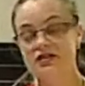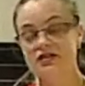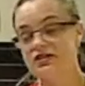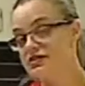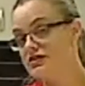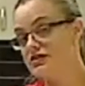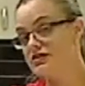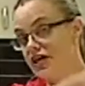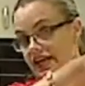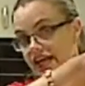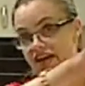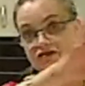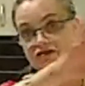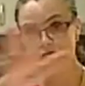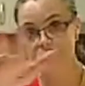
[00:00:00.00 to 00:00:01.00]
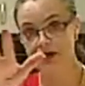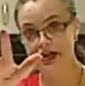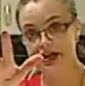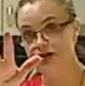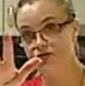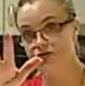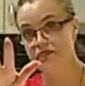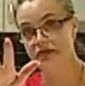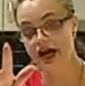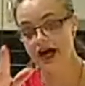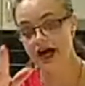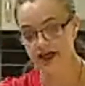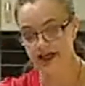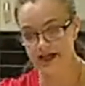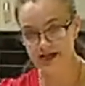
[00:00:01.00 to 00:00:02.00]
just like everybody at all your
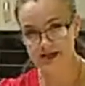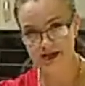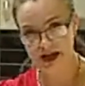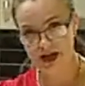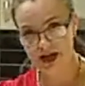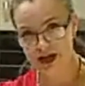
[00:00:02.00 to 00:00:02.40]
parties.